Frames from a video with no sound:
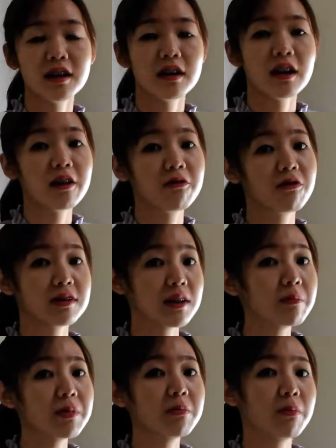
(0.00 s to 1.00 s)
like for
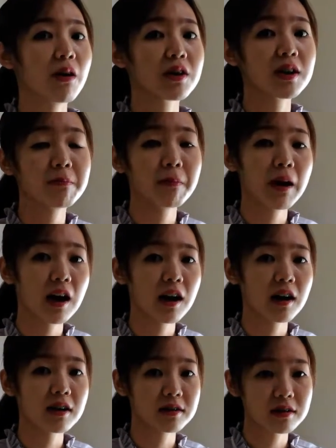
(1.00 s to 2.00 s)
example body
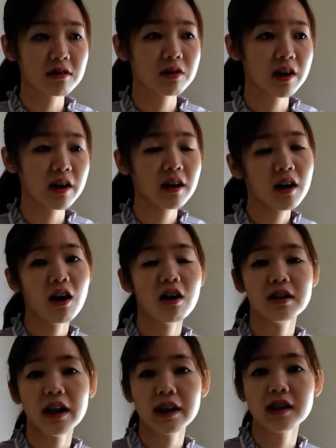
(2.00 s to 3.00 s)
parts, okay, or
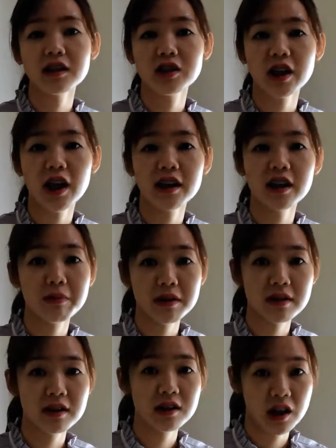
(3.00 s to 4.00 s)
letter chart,
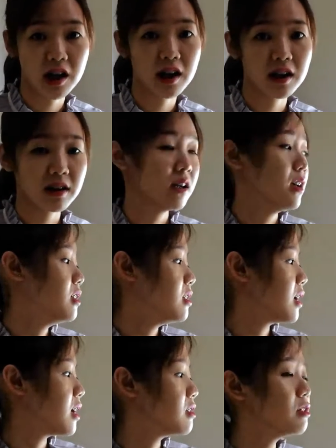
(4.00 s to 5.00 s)
ABC chart.
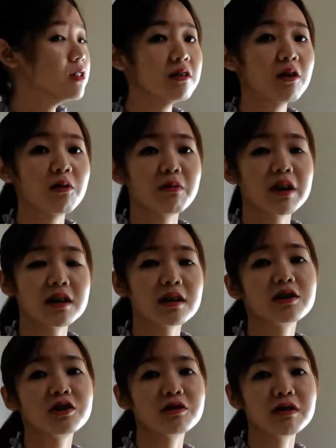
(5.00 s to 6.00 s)
Yeah, so when
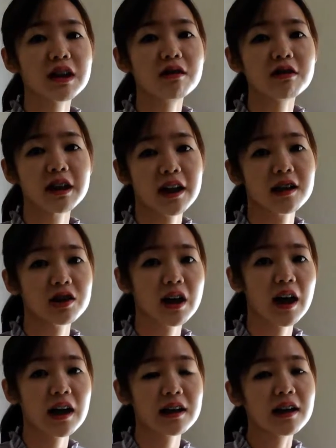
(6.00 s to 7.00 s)
the children look at the
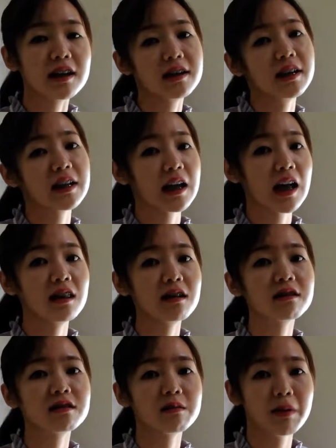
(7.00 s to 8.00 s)
chart, they can
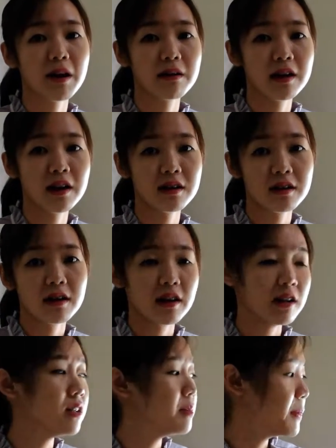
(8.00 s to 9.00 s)
learn about it
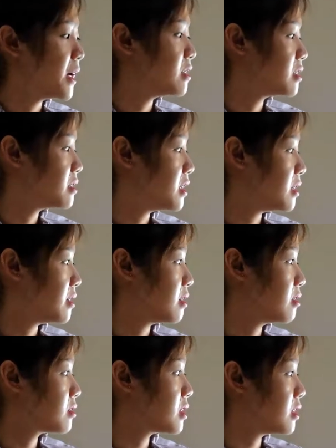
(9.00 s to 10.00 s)
independently.
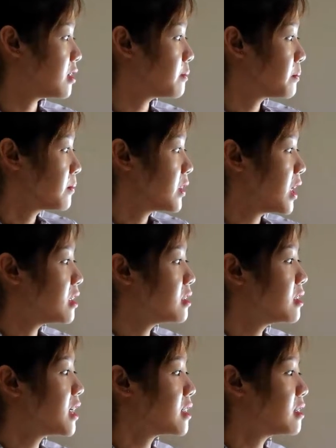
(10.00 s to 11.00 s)
Okay,
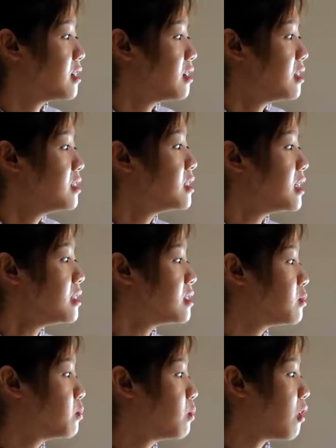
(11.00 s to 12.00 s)
and next,
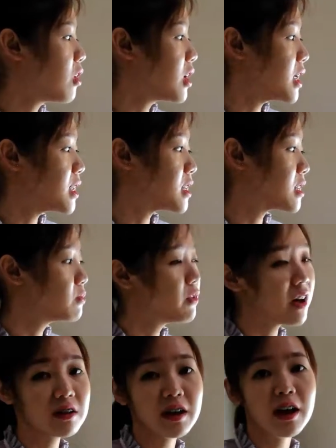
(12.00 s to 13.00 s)
this wall is
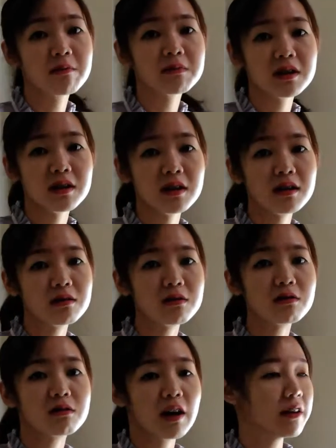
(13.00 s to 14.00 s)
very empty,
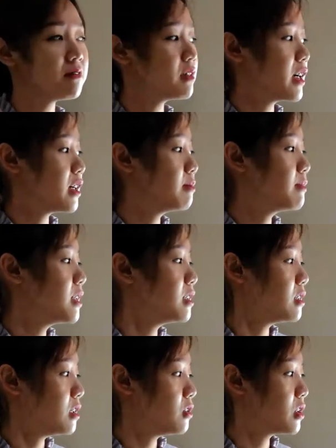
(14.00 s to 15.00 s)
so I recommend
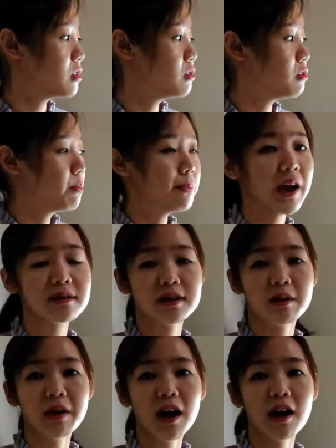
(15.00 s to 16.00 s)
the teachers to paste
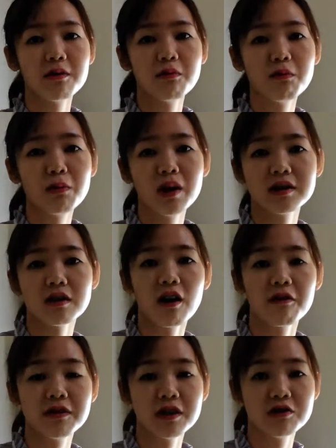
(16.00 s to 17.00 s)
some artworks
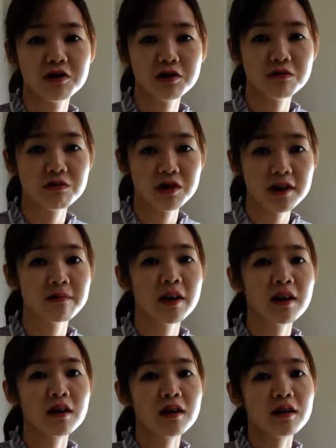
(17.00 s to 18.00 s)
of the children.
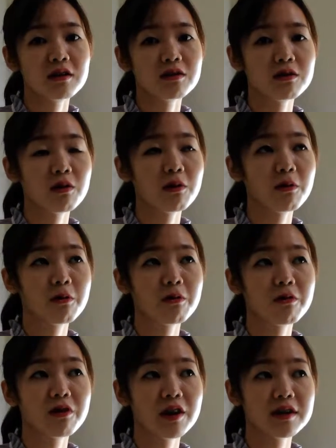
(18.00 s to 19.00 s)
So
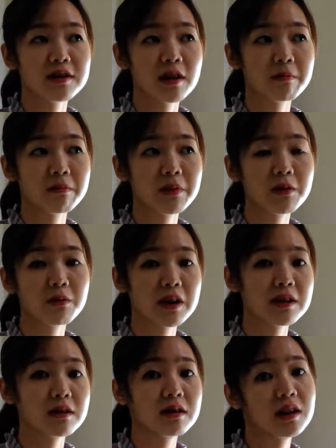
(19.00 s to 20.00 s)
for example,
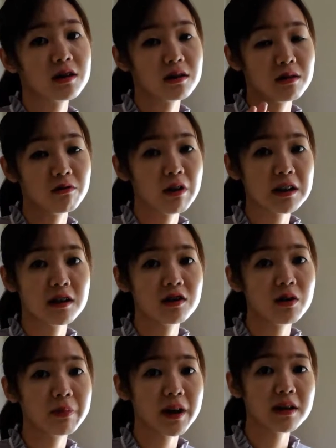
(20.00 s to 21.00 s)
when the
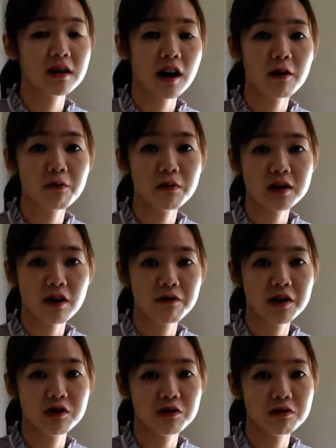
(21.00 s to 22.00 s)
teacher pastes the artworks of
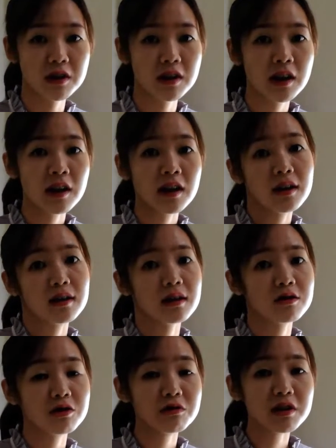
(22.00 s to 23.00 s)
the
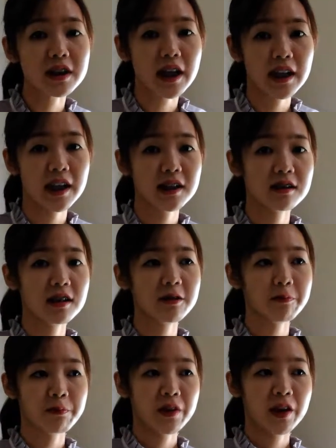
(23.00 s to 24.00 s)
children can actually